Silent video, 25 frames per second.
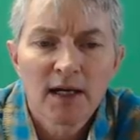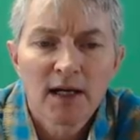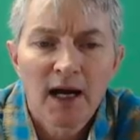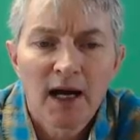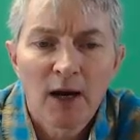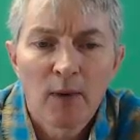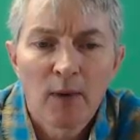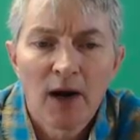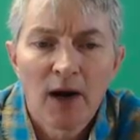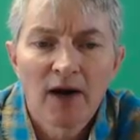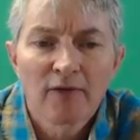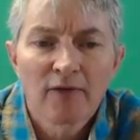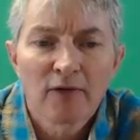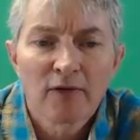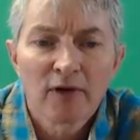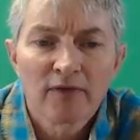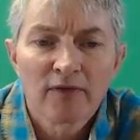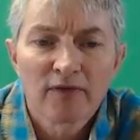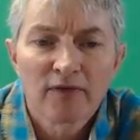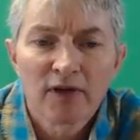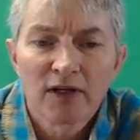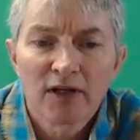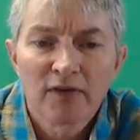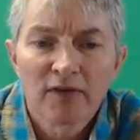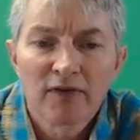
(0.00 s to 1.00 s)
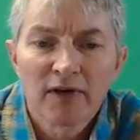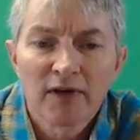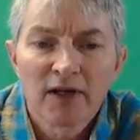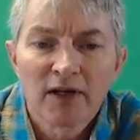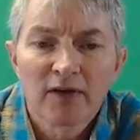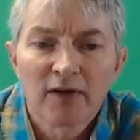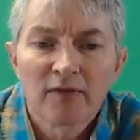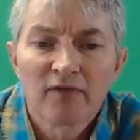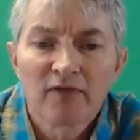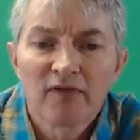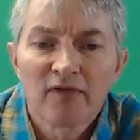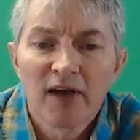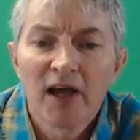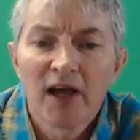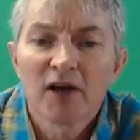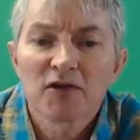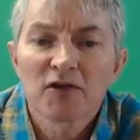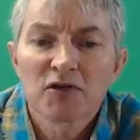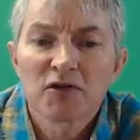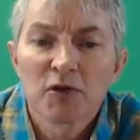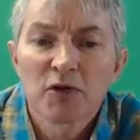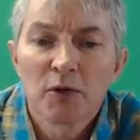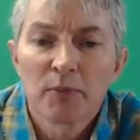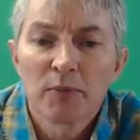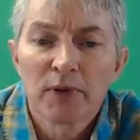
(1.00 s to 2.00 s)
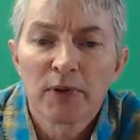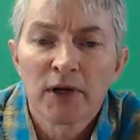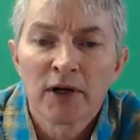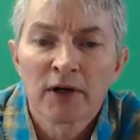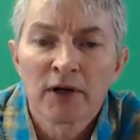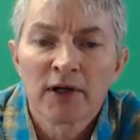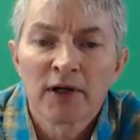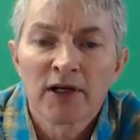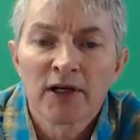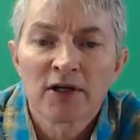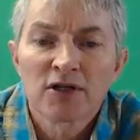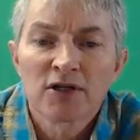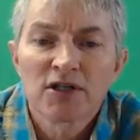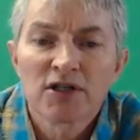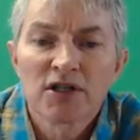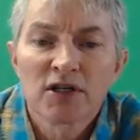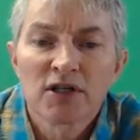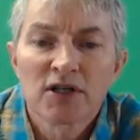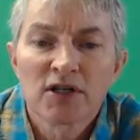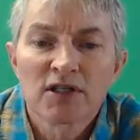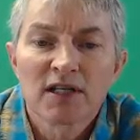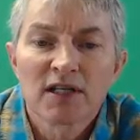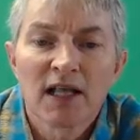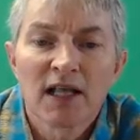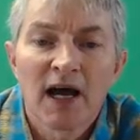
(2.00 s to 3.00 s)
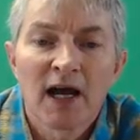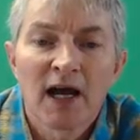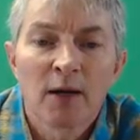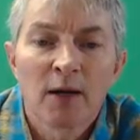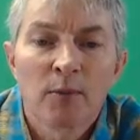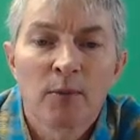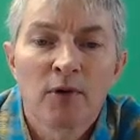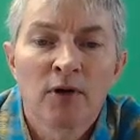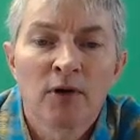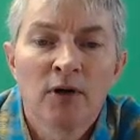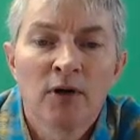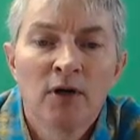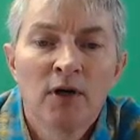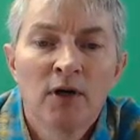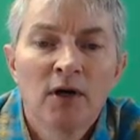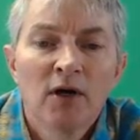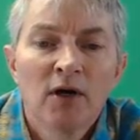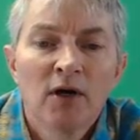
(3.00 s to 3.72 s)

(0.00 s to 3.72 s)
However, if the defendant fails to appear, he or she is liable